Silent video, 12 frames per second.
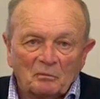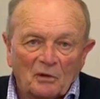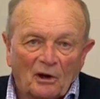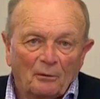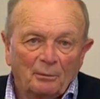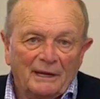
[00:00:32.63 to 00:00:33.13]

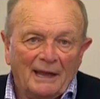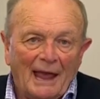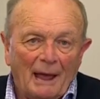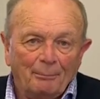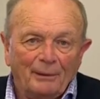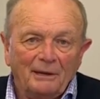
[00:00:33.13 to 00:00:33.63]
I'll be
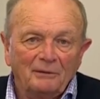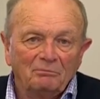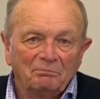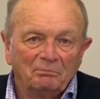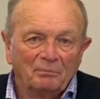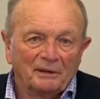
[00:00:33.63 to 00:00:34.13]
happy,
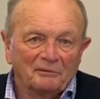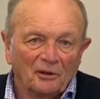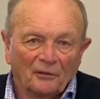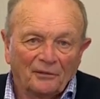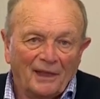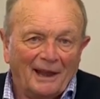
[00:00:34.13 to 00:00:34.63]
but
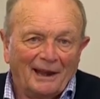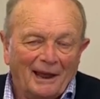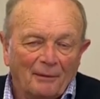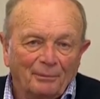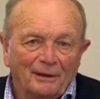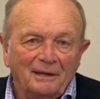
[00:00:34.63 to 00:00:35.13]
not that
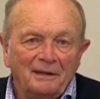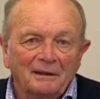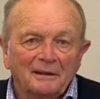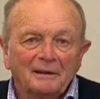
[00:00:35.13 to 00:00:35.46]
happy.